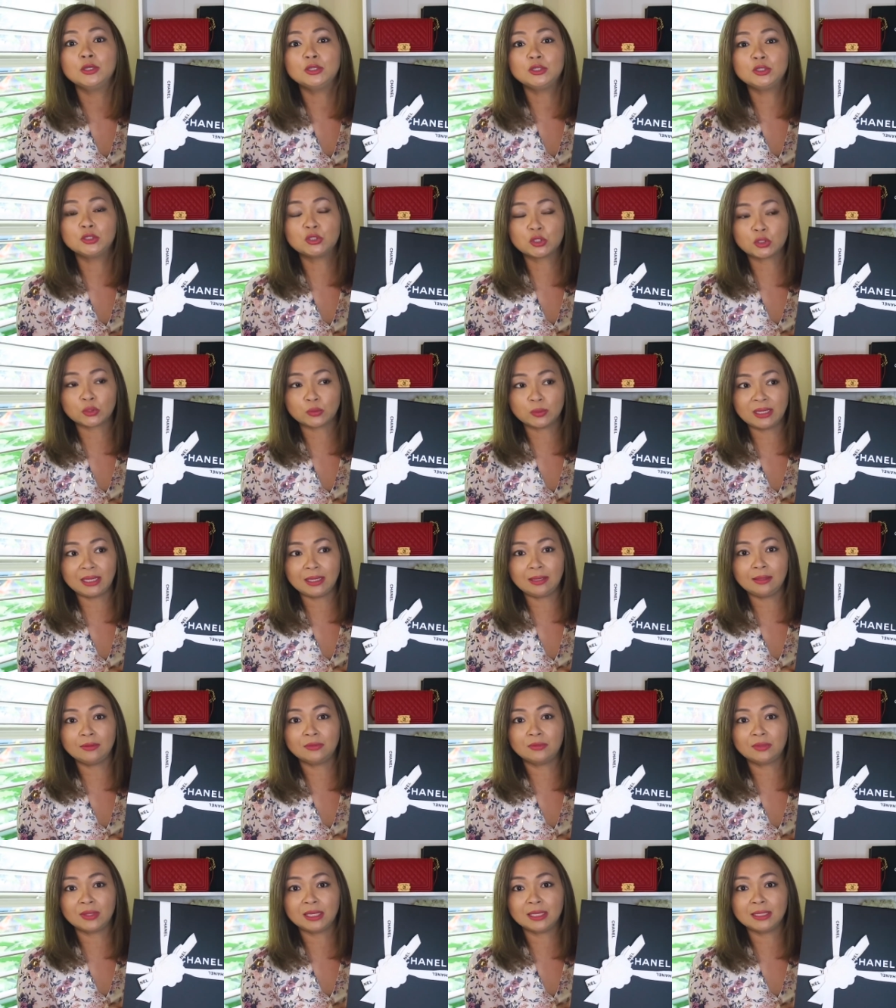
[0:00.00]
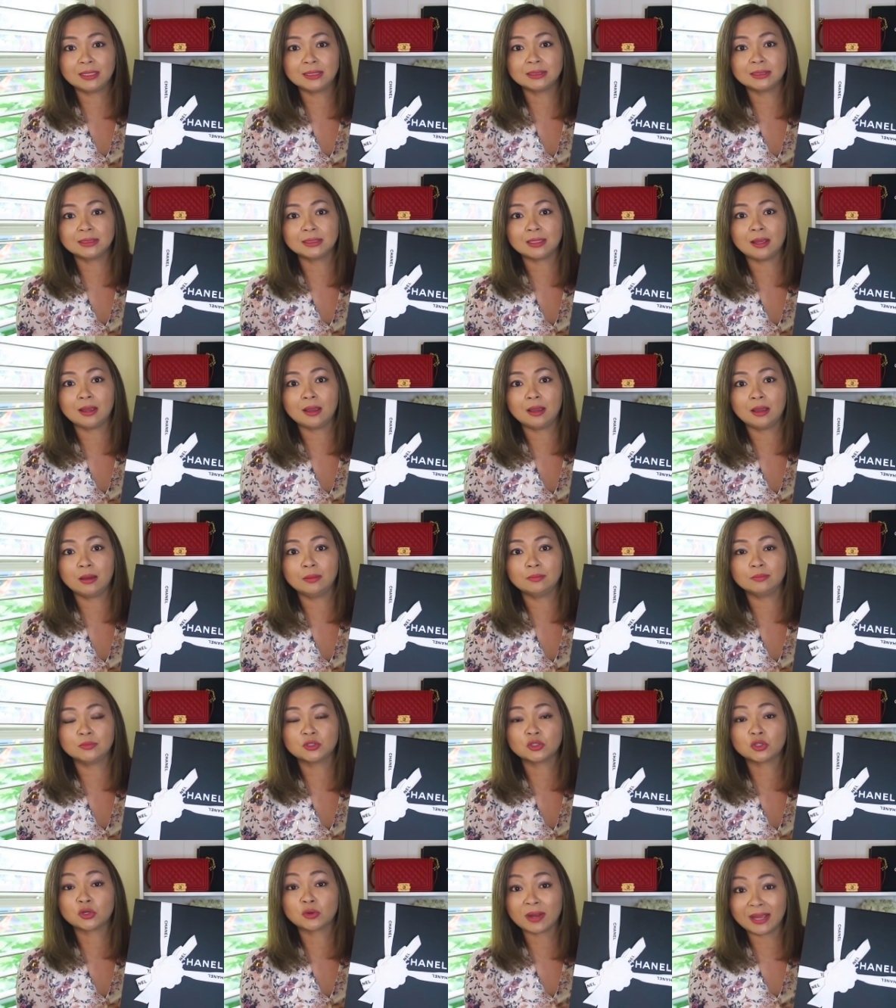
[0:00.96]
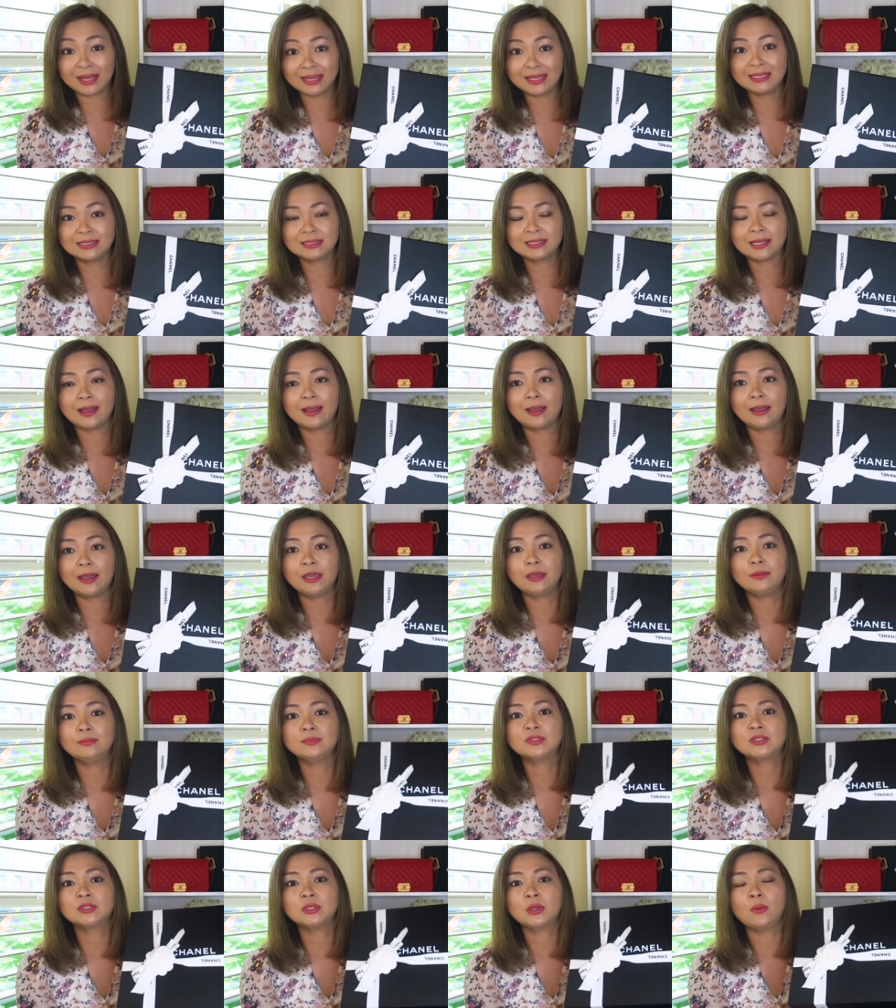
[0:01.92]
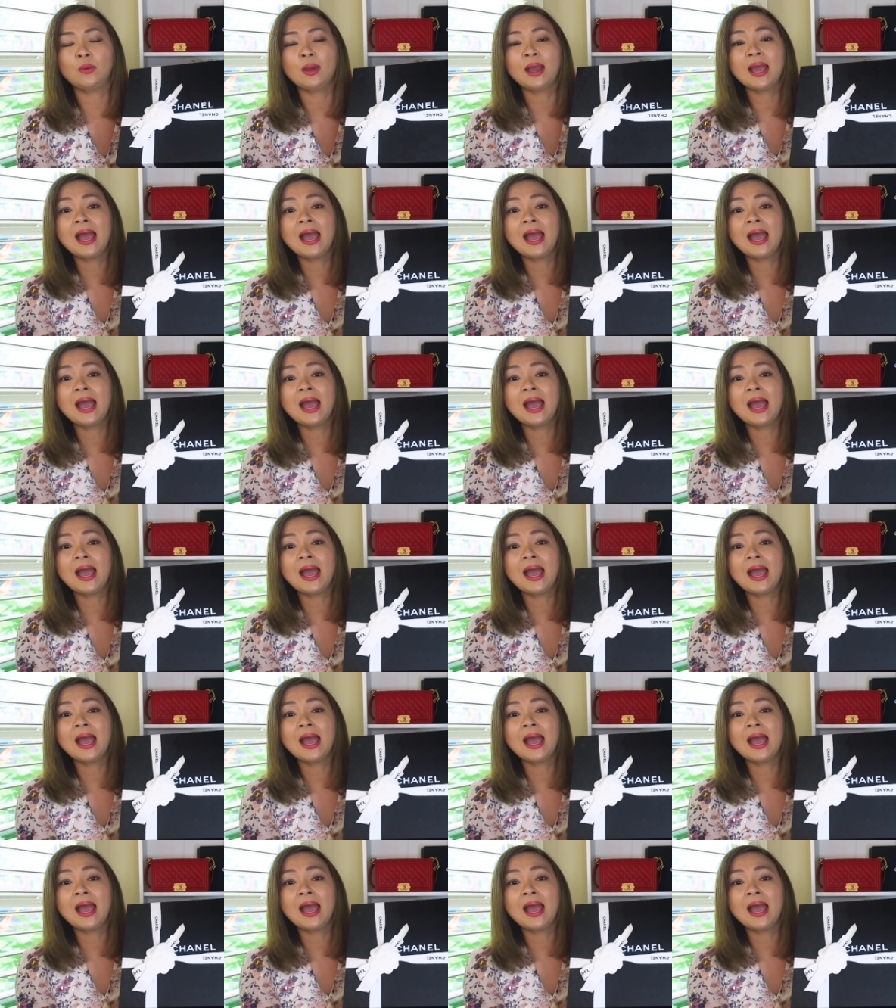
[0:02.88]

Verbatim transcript: during this um, trying time. So